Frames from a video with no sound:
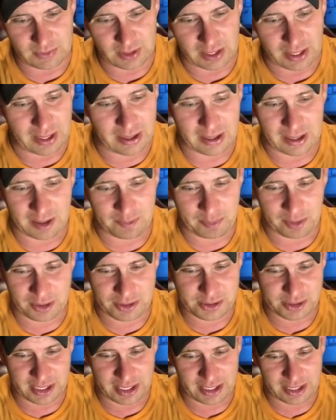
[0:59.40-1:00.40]
I got
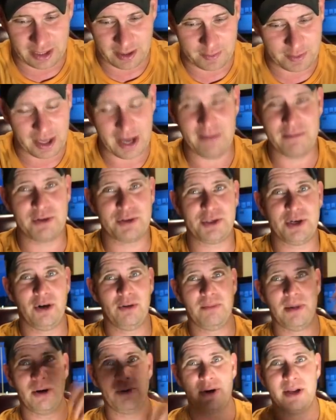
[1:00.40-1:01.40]
personality, I'm kind of a
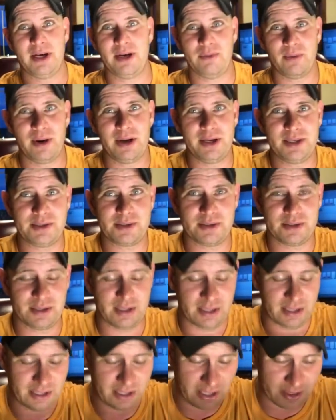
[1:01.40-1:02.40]
showboat anyways,
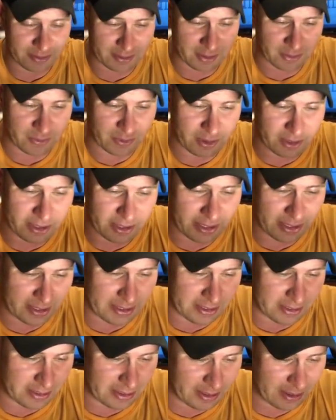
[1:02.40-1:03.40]
and then I thought, well,
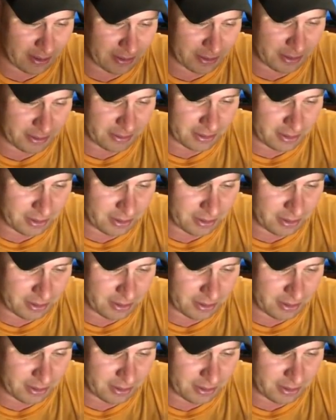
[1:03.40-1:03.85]
hey, I'll do a